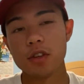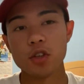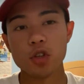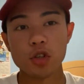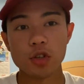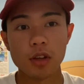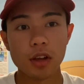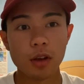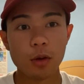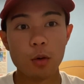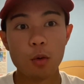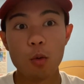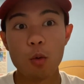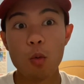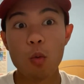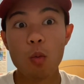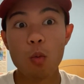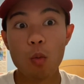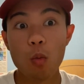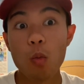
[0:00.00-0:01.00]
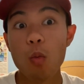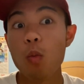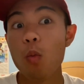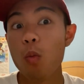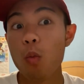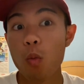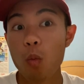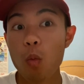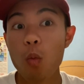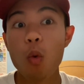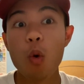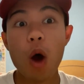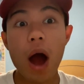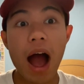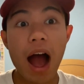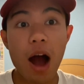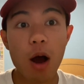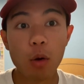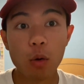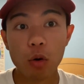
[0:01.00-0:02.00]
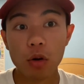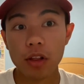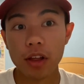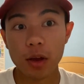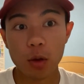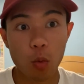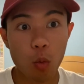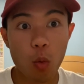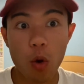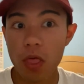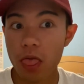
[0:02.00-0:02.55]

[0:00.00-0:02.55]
it's just like wow, or like,